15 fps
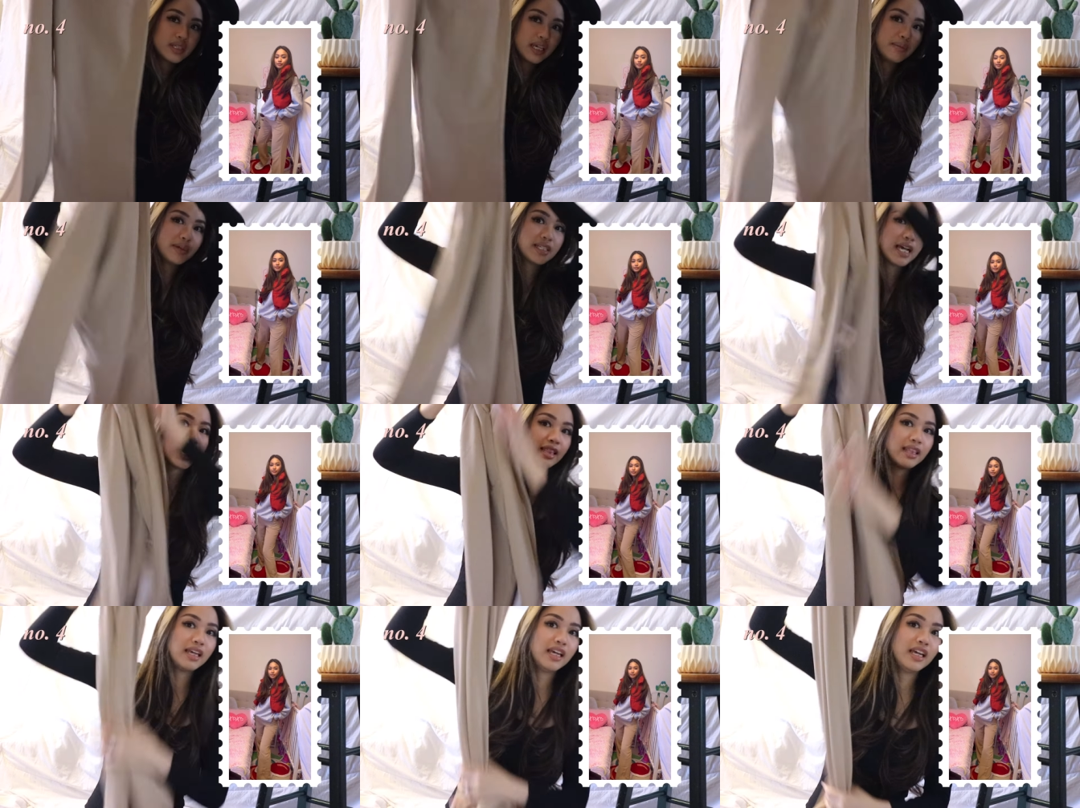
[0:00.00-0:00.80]
Same
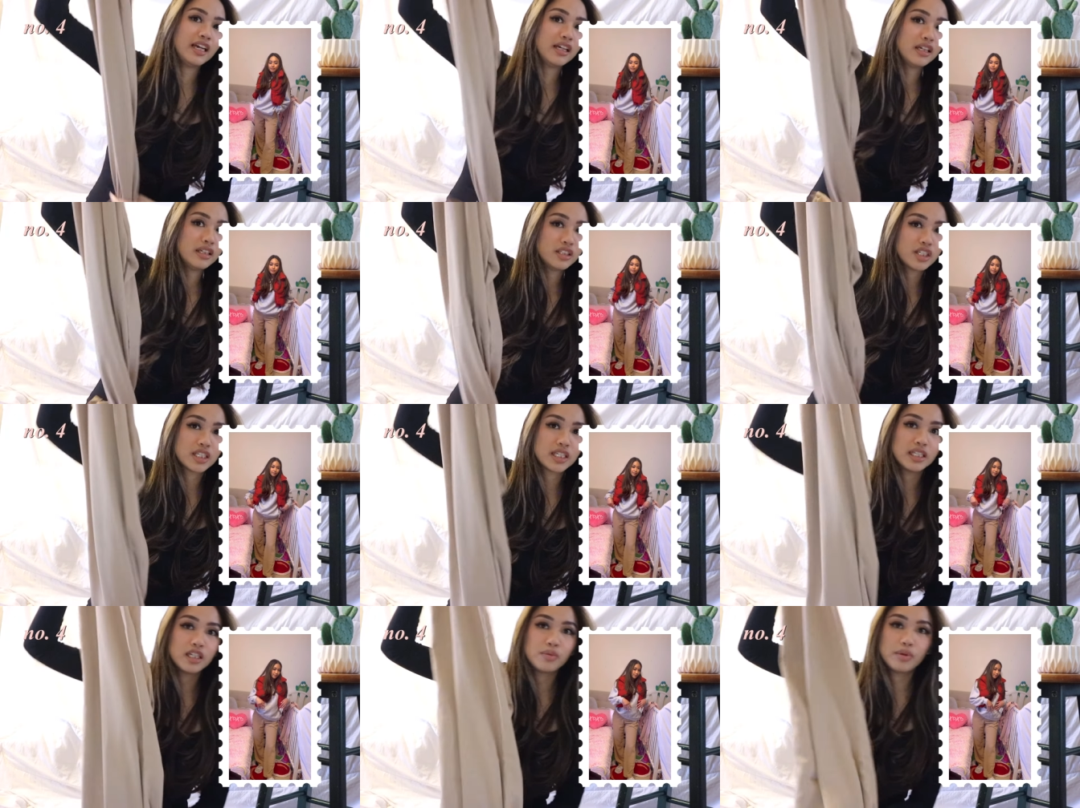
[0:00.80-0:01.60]
exact thing,
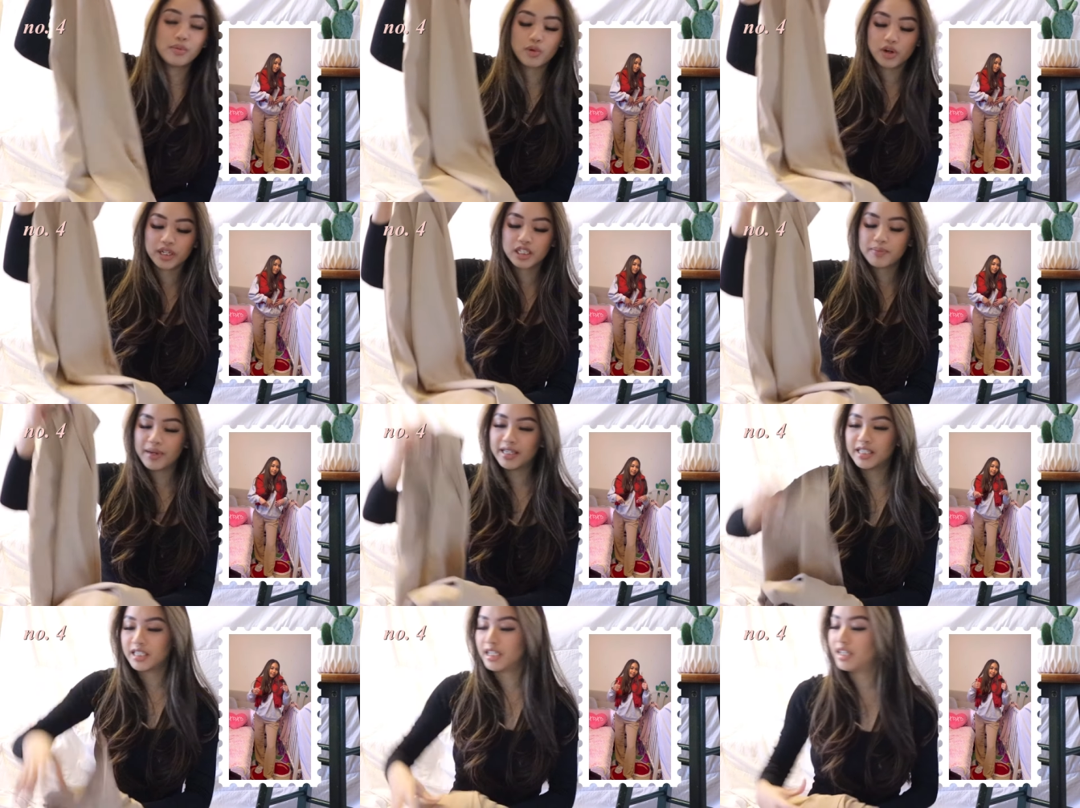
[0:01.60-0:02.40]
just a little bit more
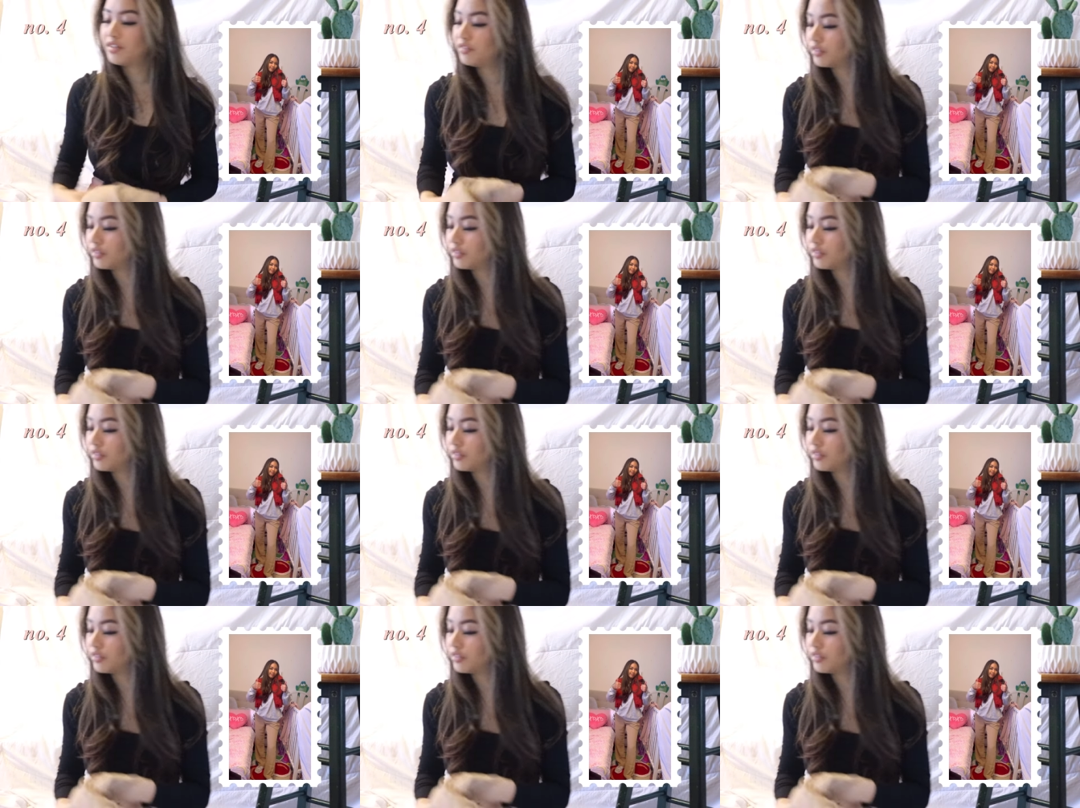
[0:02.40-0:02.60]
expensive.